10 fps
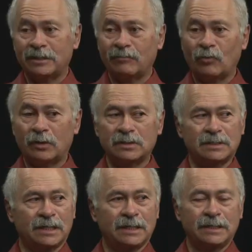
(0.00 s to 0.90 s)
of course.
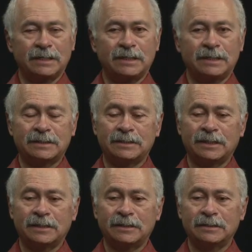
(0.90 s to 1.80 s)

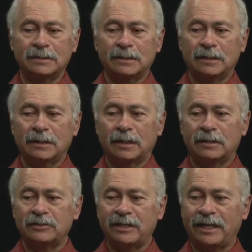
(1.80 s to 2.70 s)

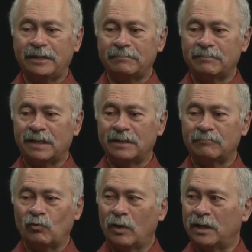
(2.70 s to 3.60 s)
She can't
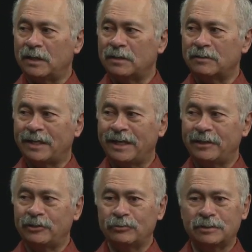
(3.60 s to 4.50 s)
run,
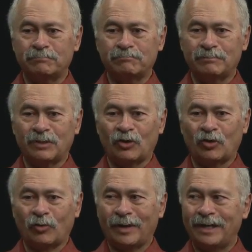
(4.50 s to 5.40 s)
can't use
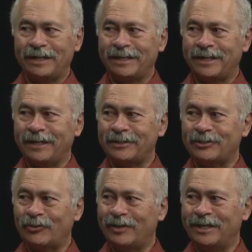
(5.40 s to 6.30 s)
karate
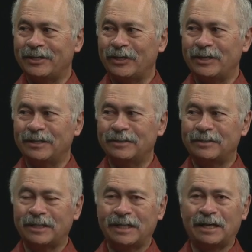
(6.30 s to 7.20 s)
kicks or anything
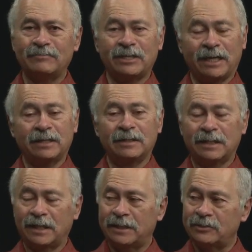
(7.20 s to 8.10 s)
to get out of. She,
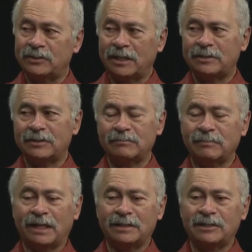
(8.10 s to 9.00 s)
as you said, she
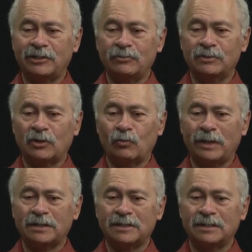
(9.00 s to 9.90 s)
has to use her
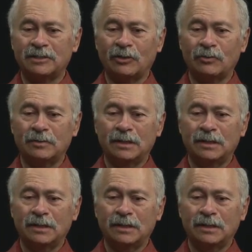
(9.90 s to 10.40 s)
wits, and so